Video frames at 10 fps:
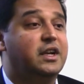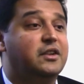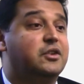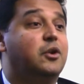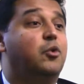
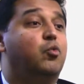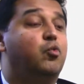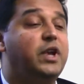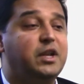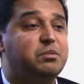So
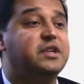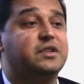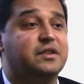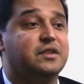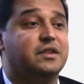
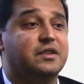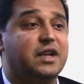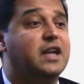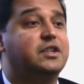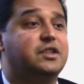readmissions is
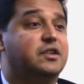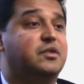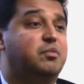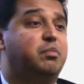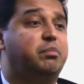not
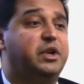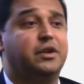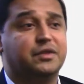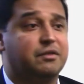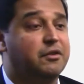just
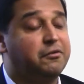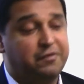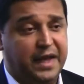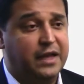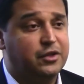because of a
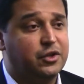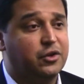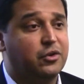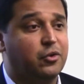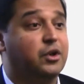
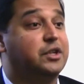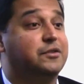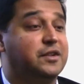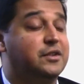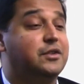failure or
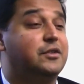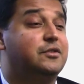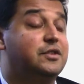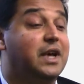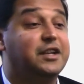
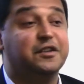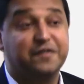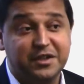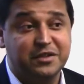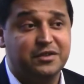a
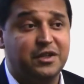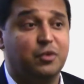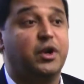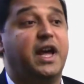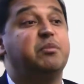deficiency in
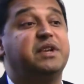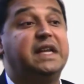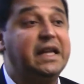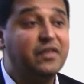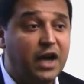what happened
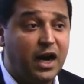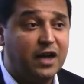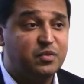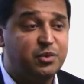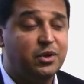in the
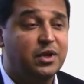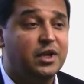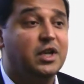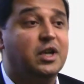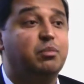hospital,
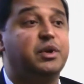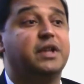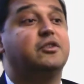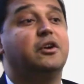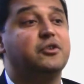but
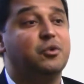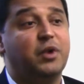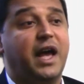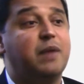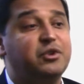it's also what
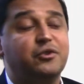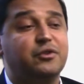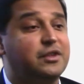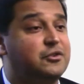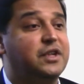happened
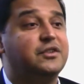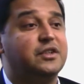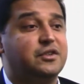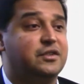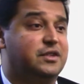during the
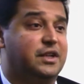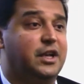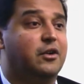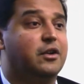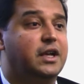transitions in
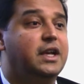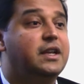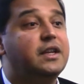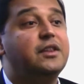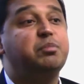care.
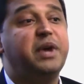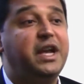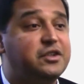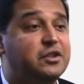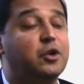Did the
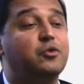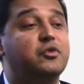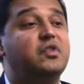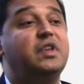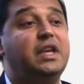patient go
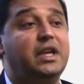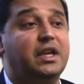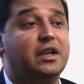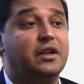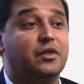
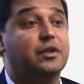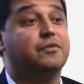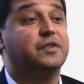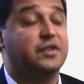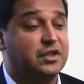see the
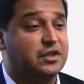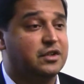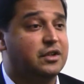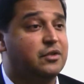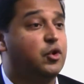
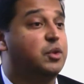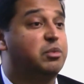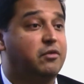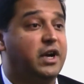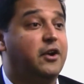physician or the
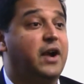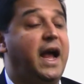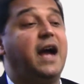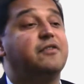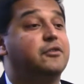provider
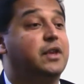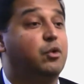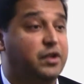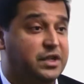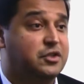after they
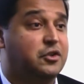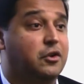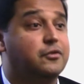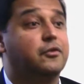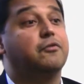were
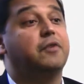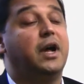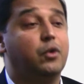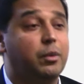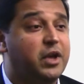discharged for
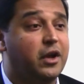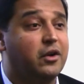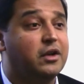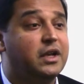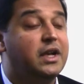follow-up care?